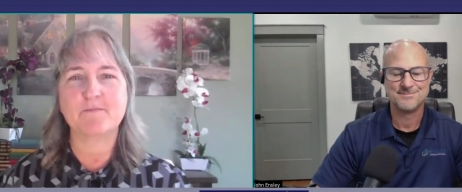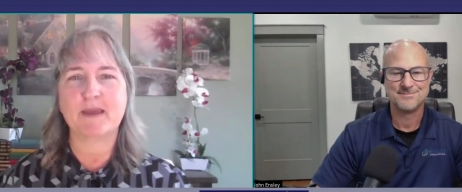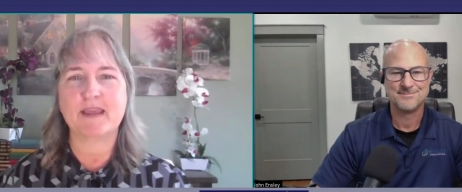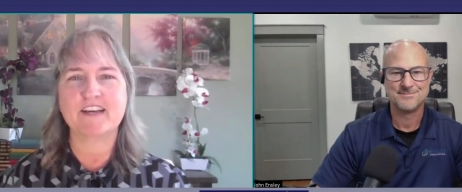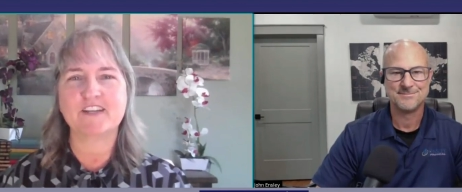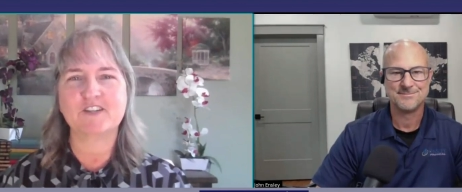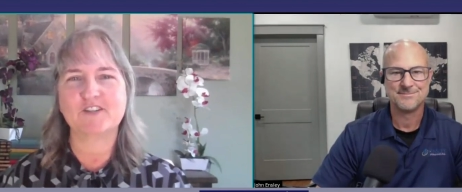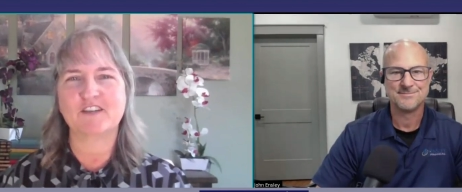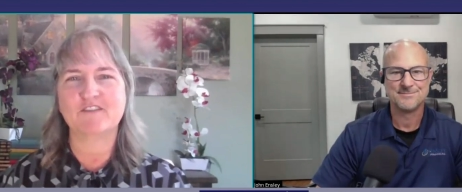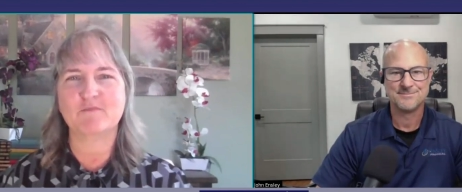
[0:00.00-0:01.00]
Speaker 1: bank on
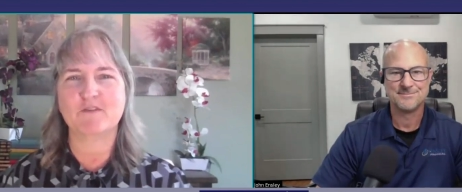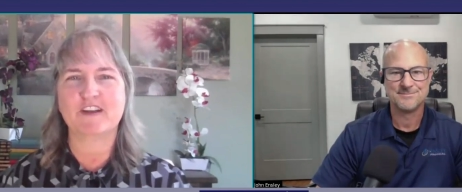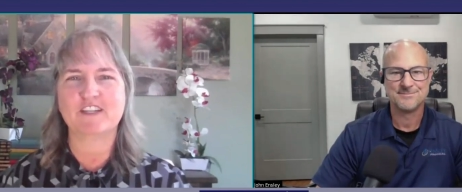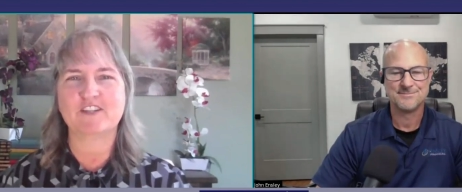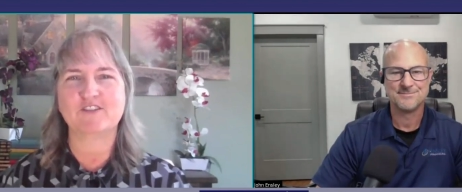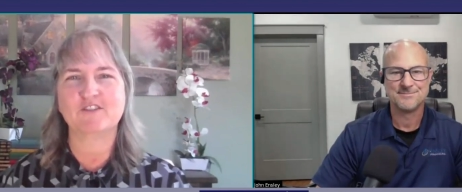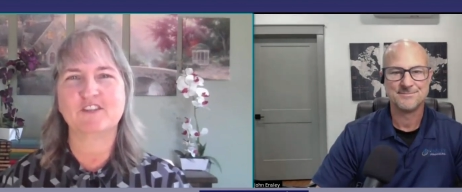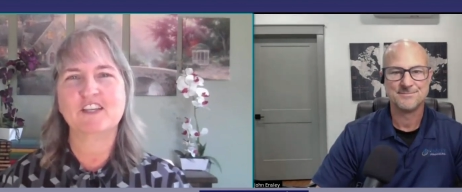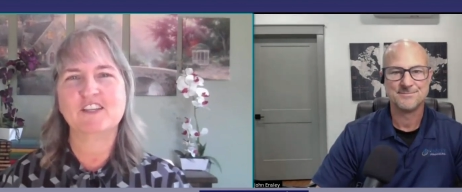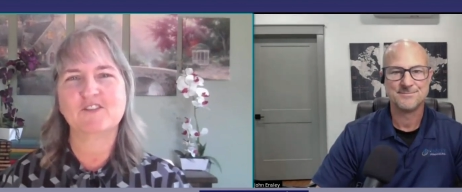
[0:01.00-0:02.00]
yourself professionals.
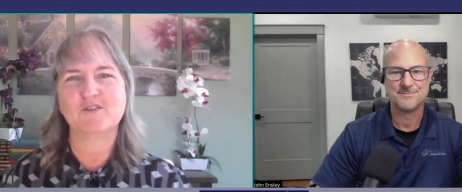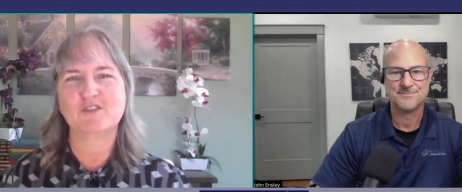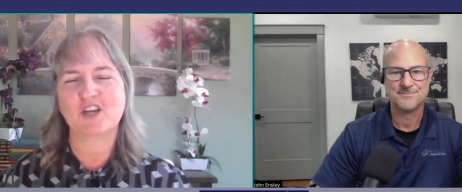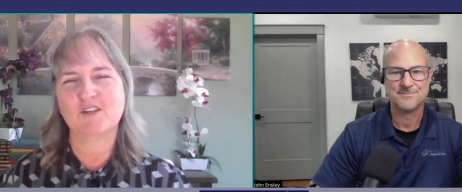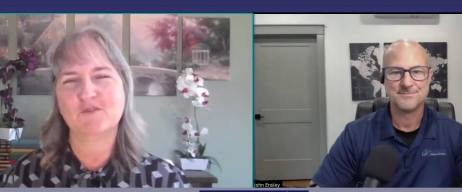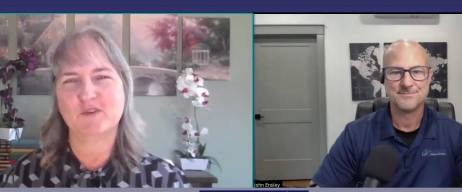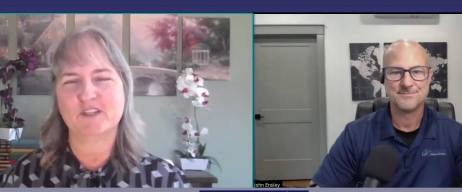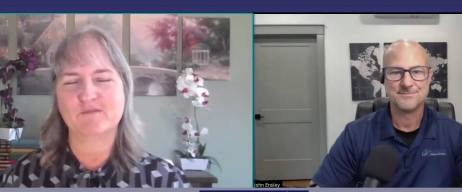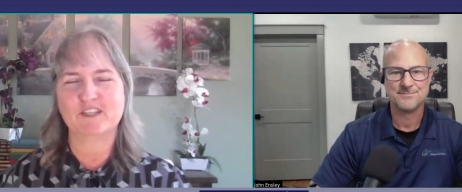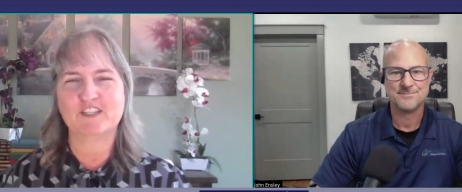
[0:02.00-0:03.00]
So, John,
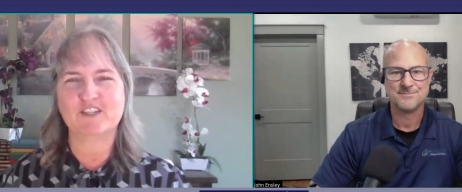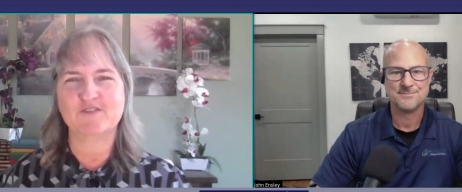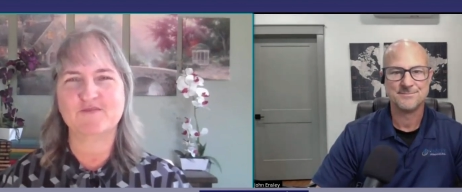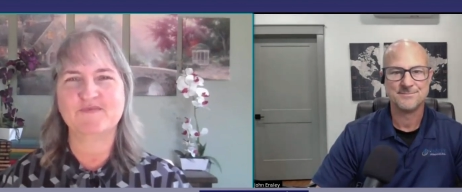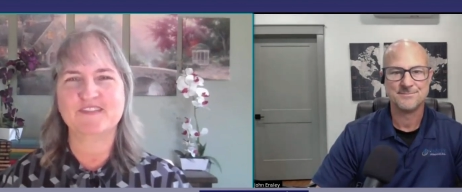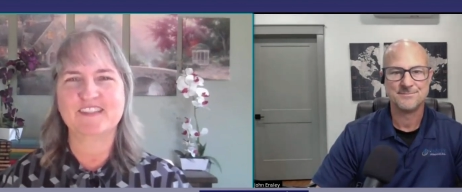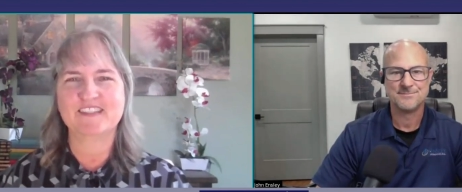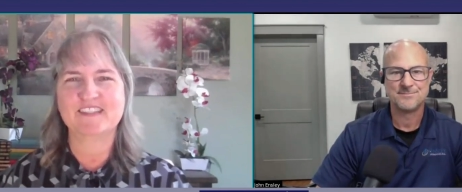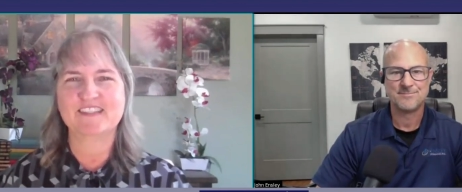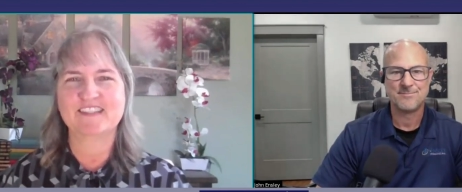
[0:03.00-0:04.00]
welcome to the show.
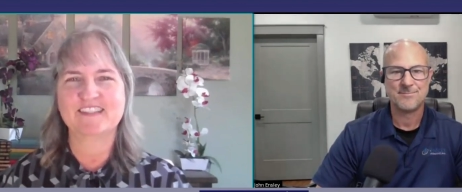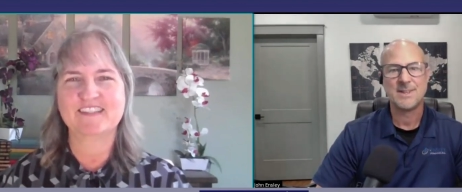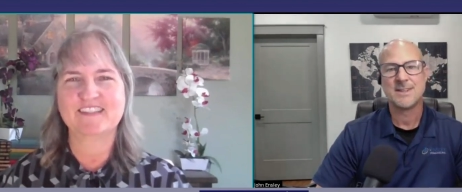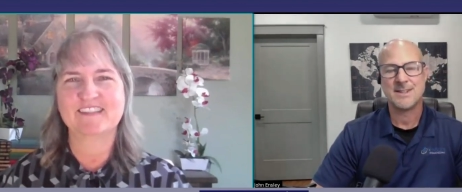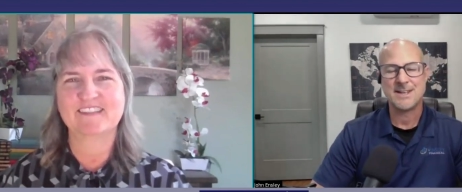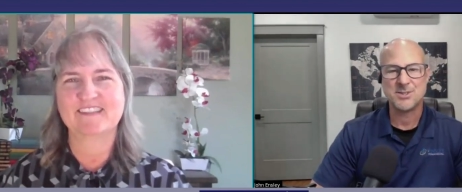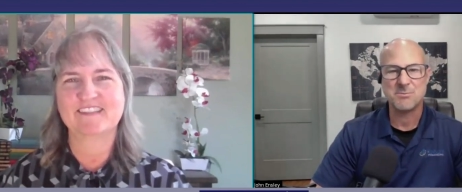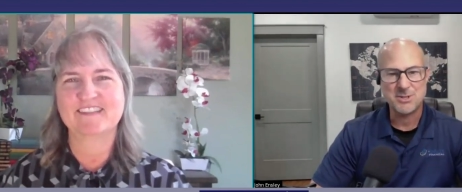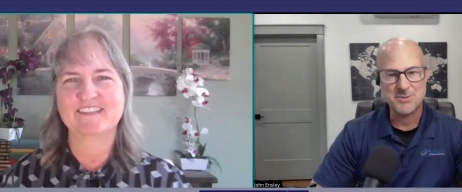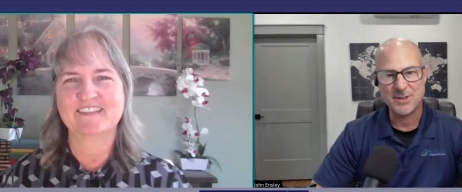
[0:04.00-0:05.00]
Speaker 2: Thanks
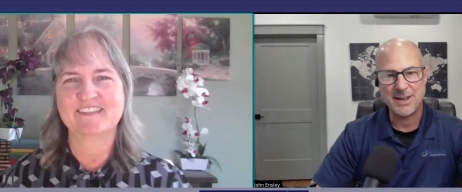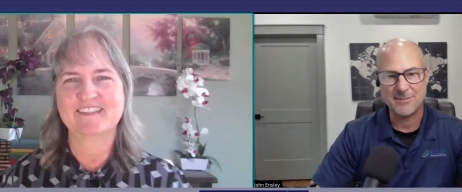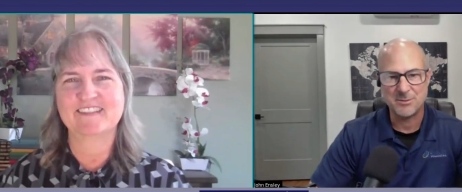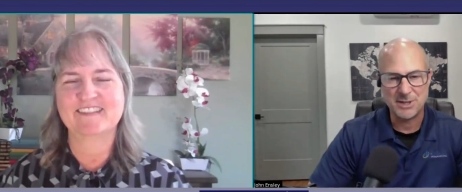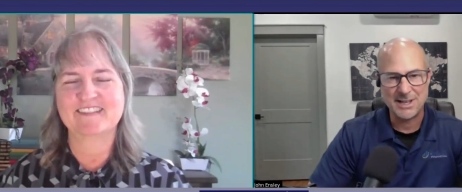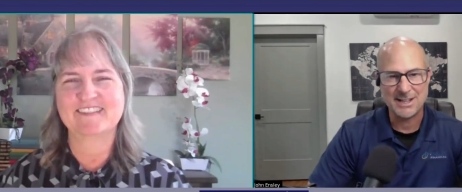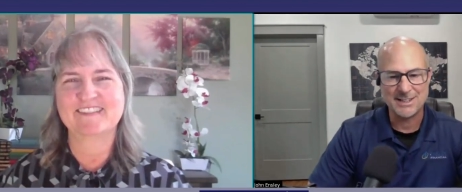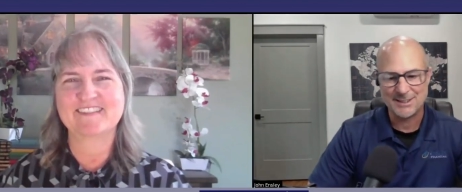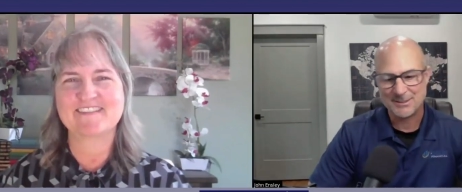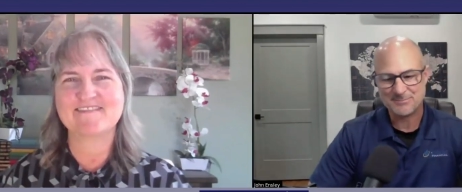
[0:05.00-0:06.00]
so much for having me,
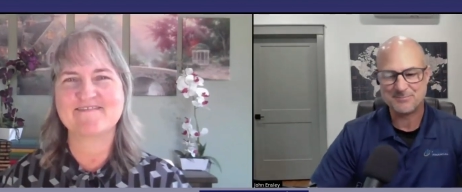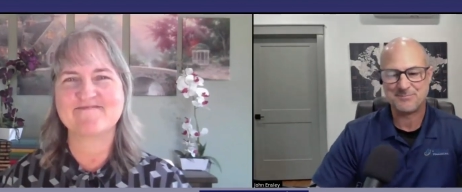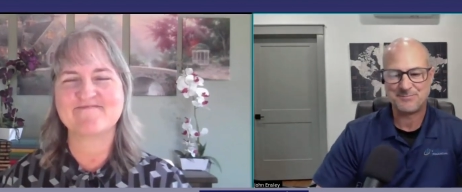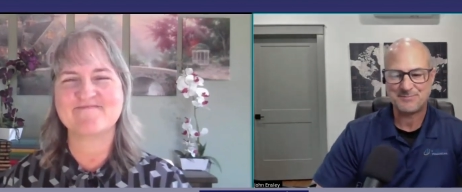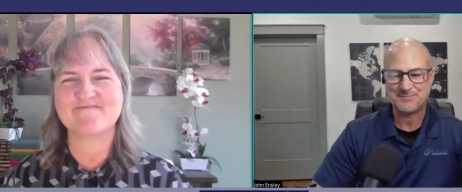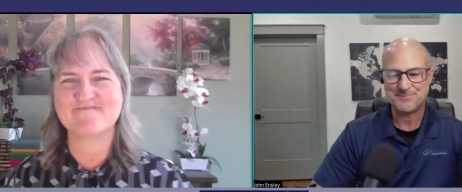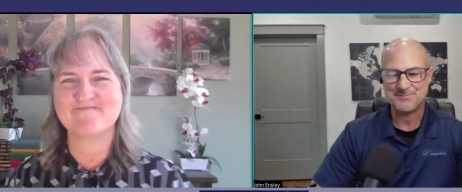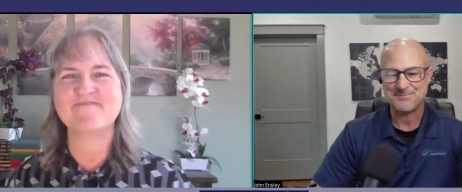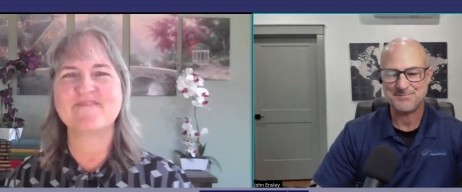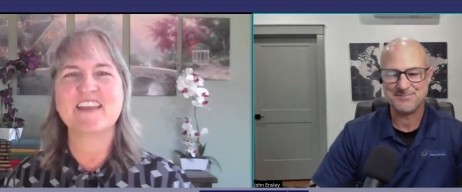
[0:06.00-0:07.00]
Candy.
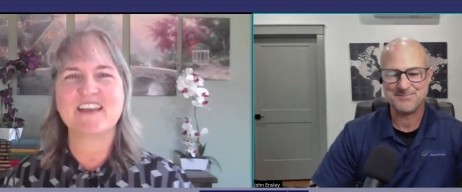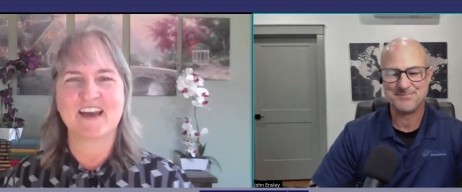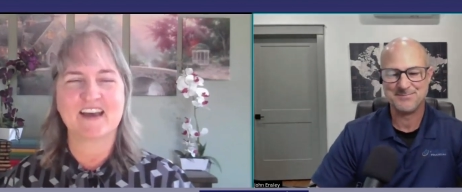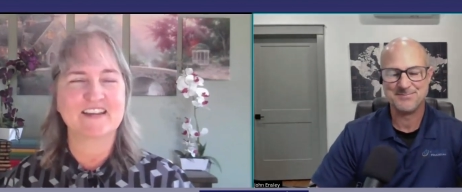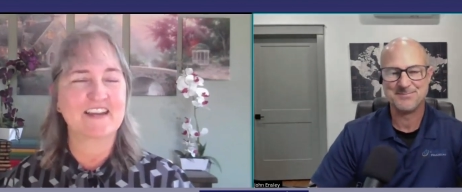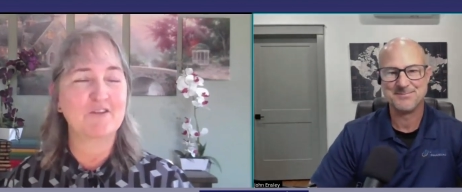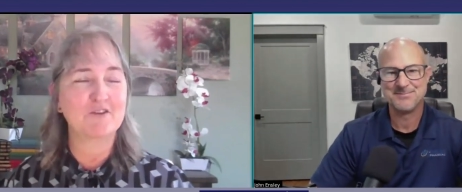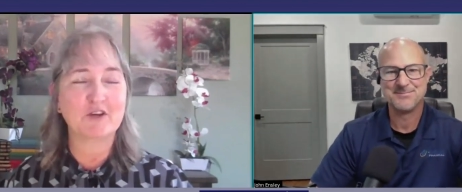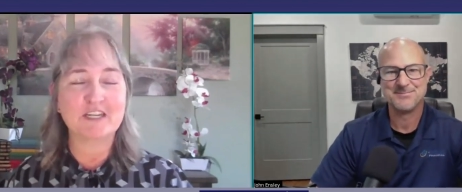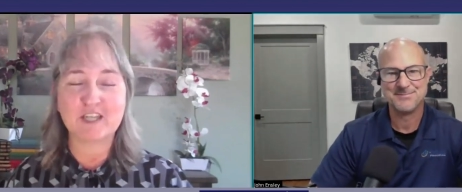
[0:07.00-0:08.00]
Speaker 1: Another
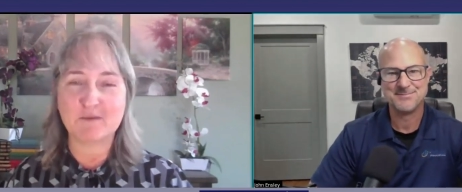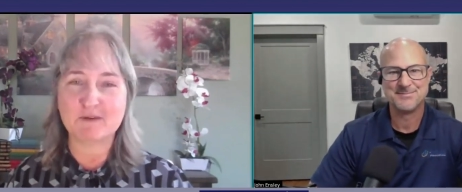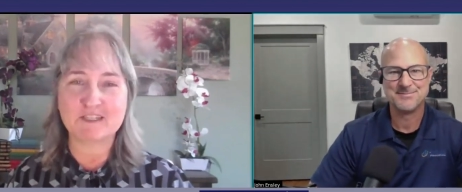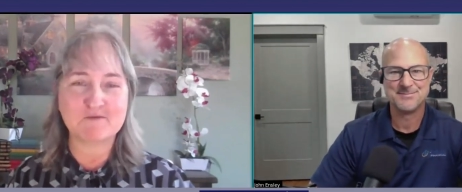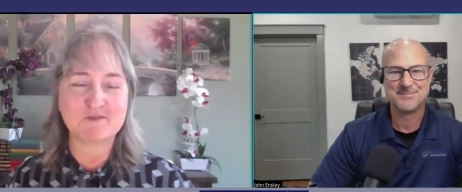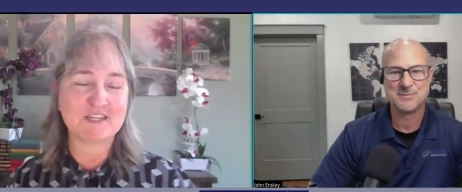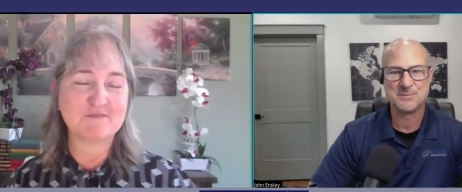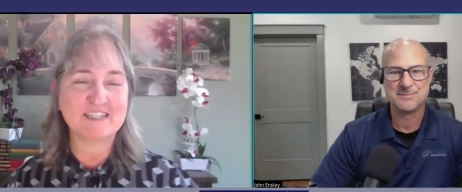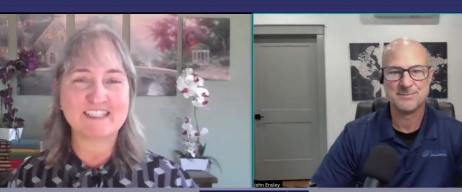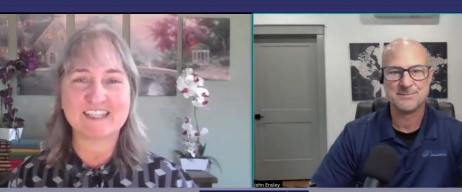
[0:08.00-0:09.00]
great topic that we're going to be
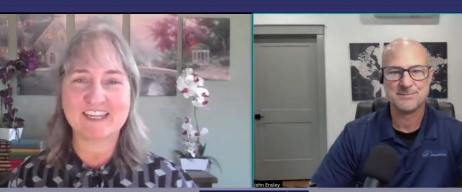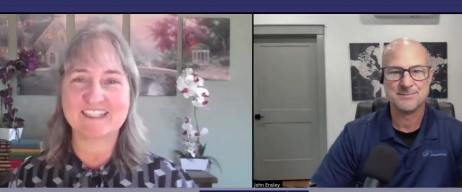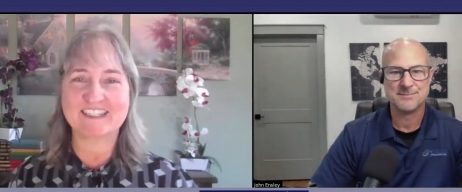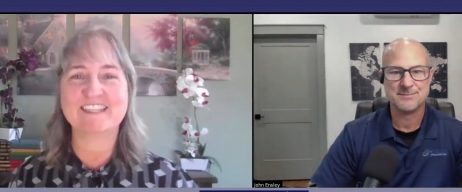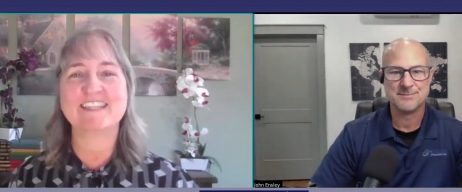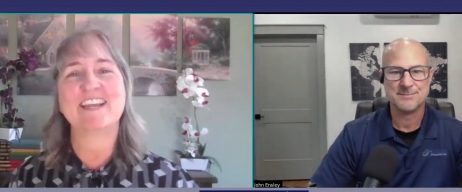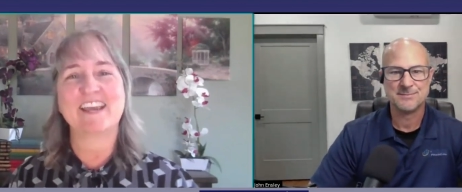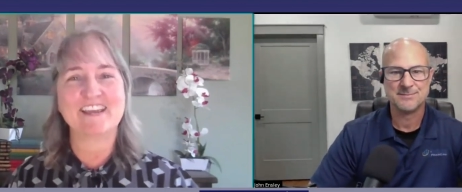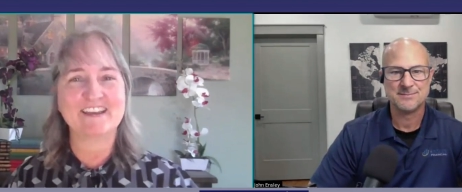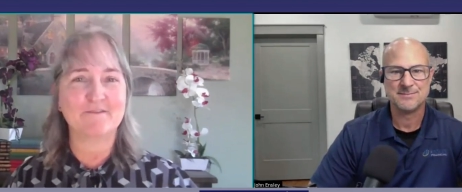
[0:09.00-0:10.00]
discussing today on